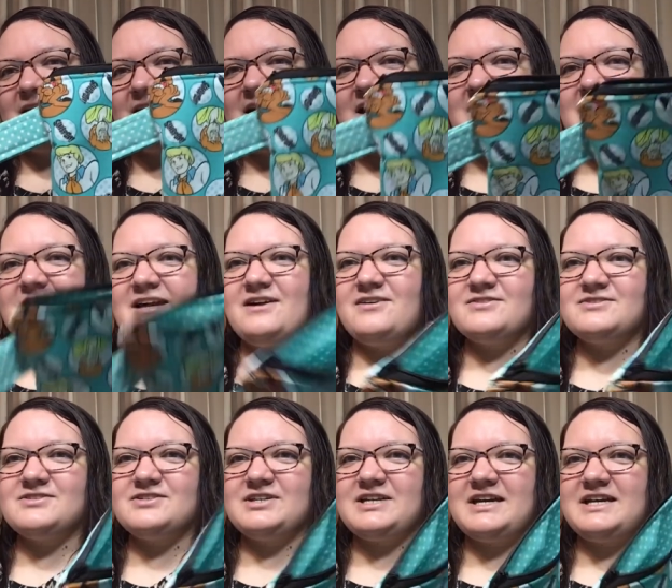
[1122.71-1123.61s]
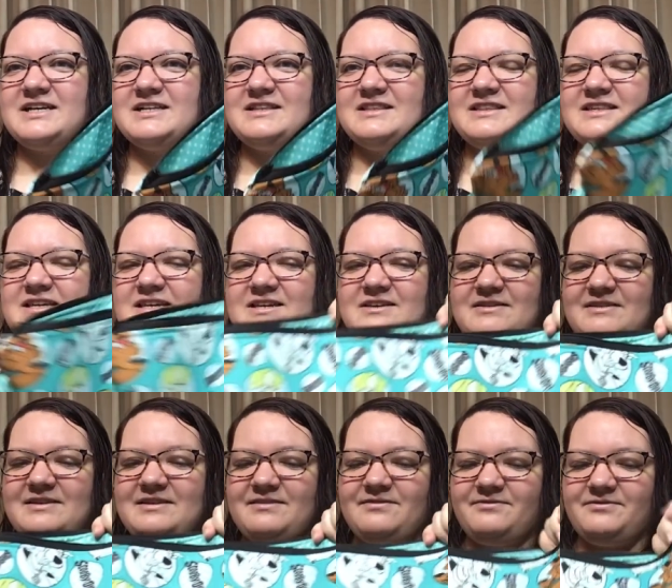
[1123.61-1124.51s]
And I also cut
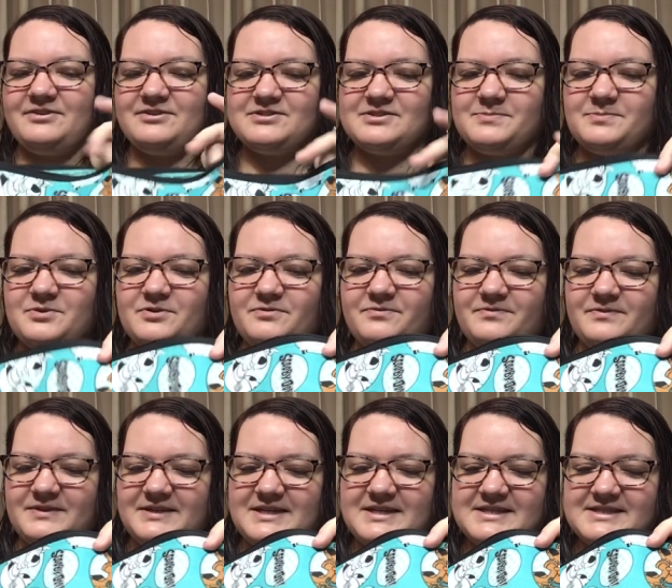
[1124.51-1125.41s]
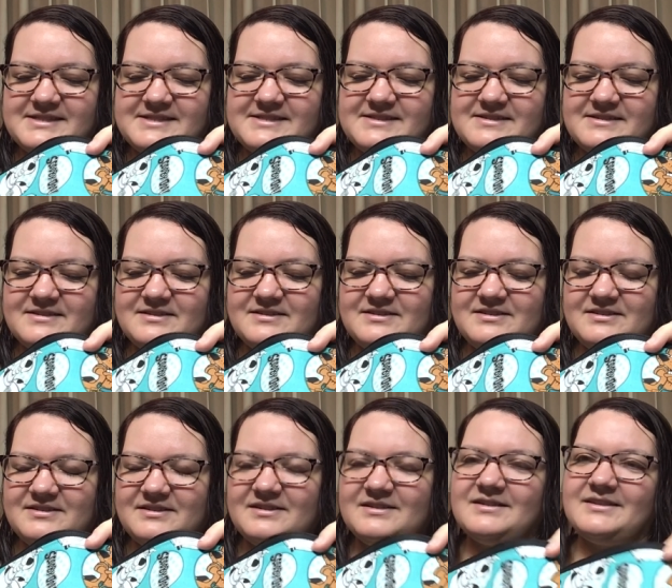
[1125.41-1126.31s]
the fusible fleece
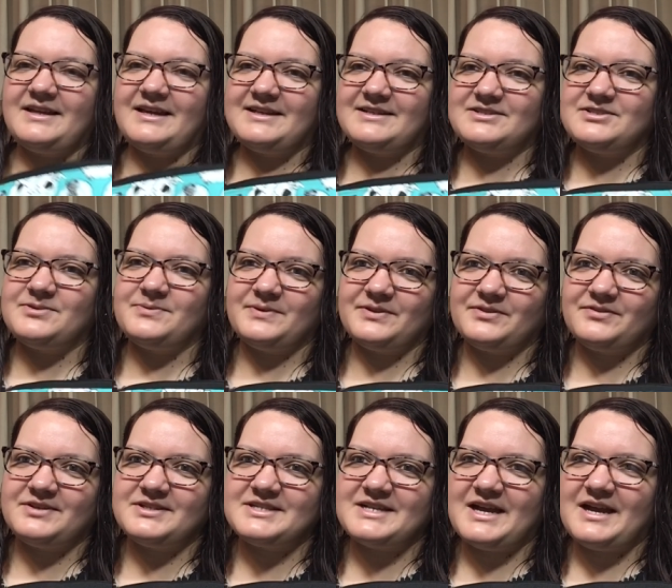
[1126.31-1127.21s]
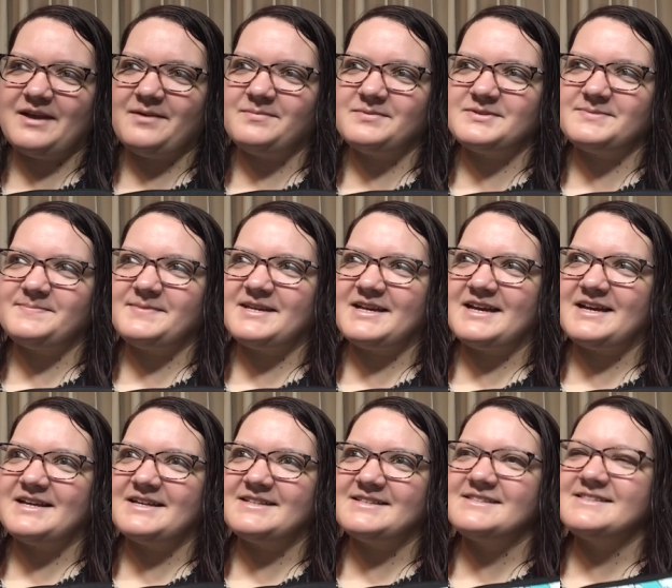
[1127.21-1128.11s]
like two or three times
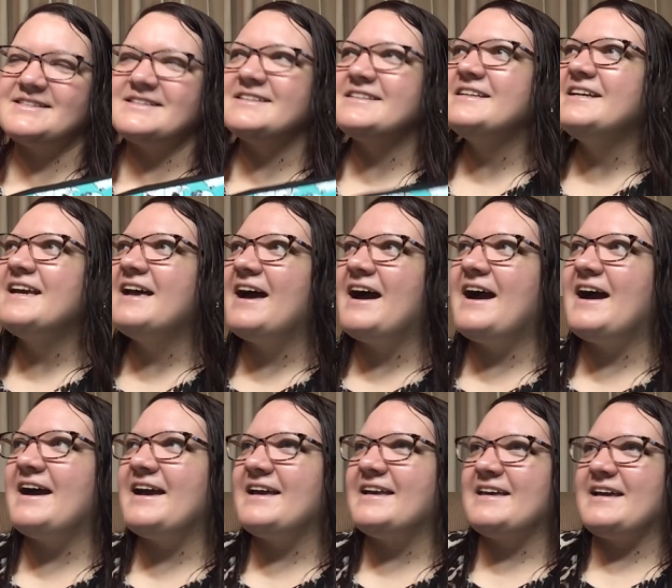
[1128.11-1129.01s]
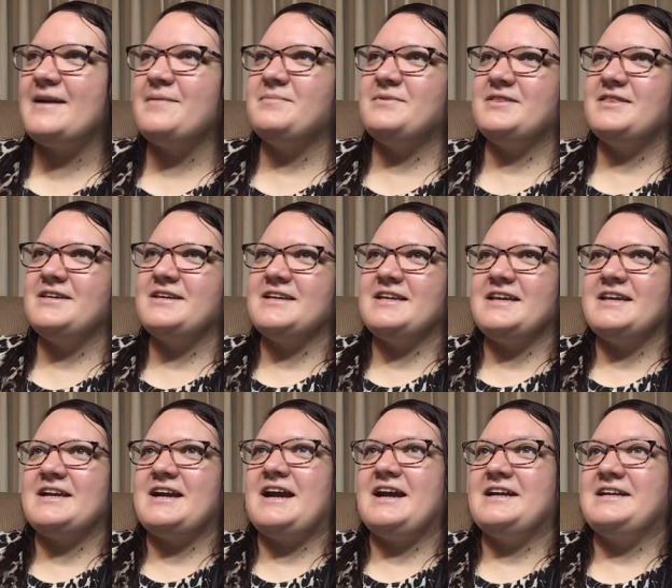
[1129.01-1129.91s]
because I kept
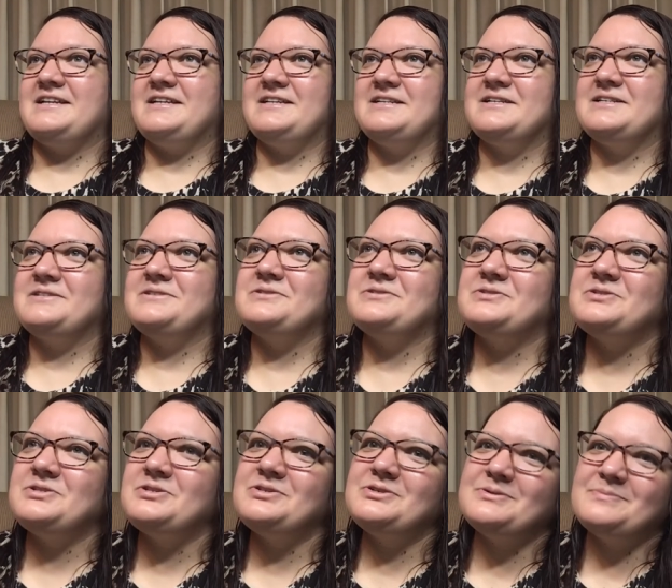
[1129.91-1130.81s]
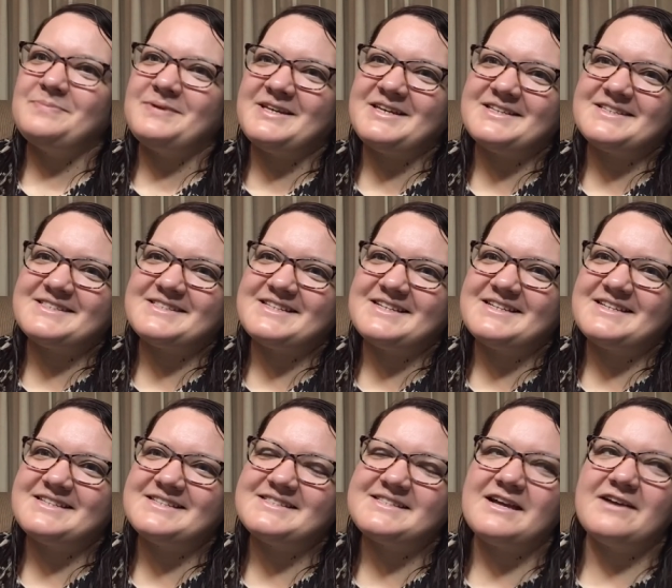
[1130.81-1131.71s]
thinking I needed two
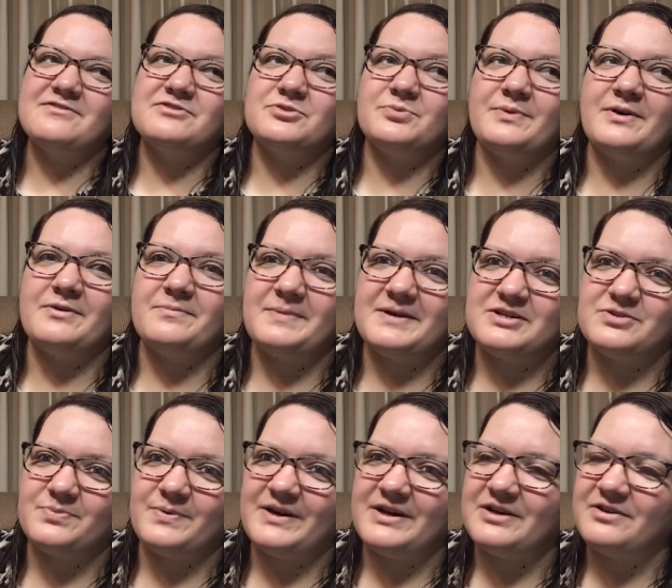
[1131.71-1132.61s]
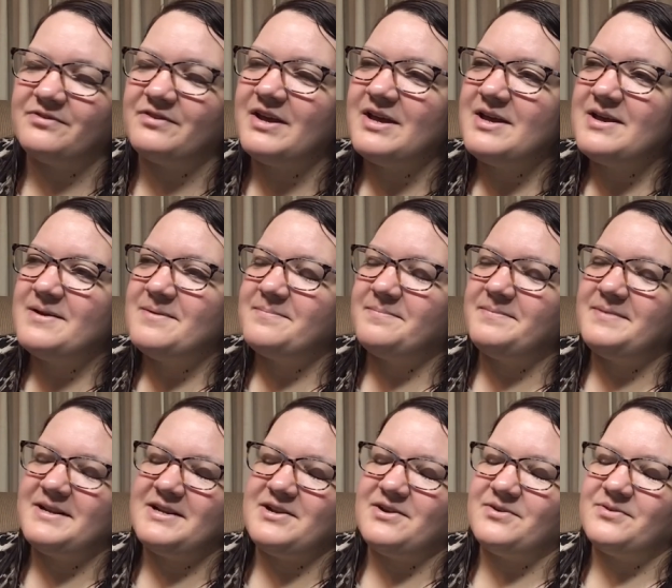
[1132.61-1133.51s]
pieces of 12 by 12,
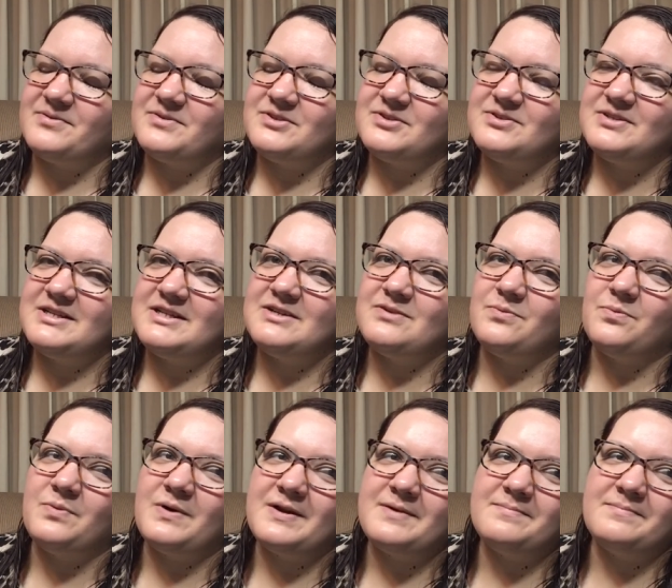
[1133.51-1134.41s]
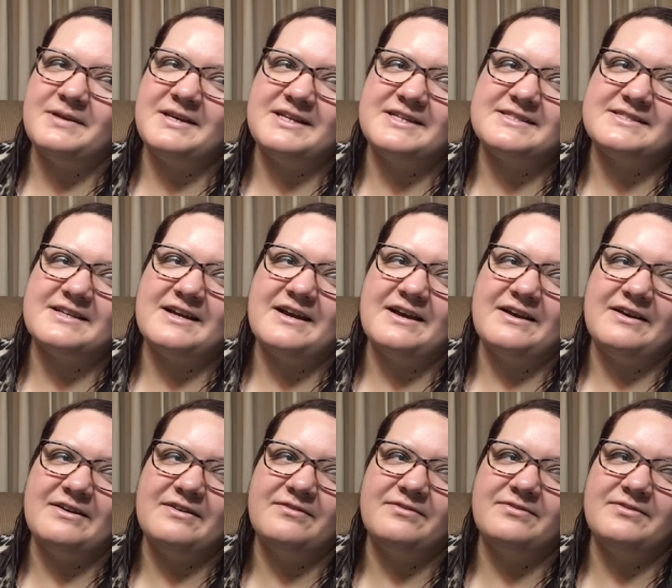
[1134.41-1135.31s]
but no, you need one piece
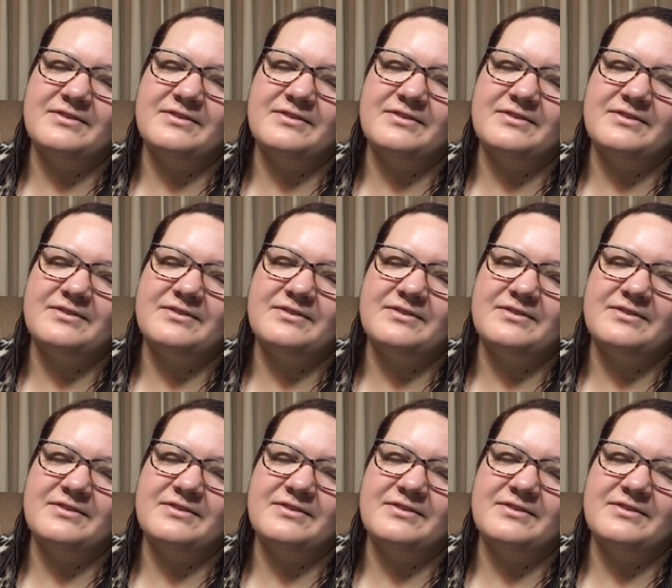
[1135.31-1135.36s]
of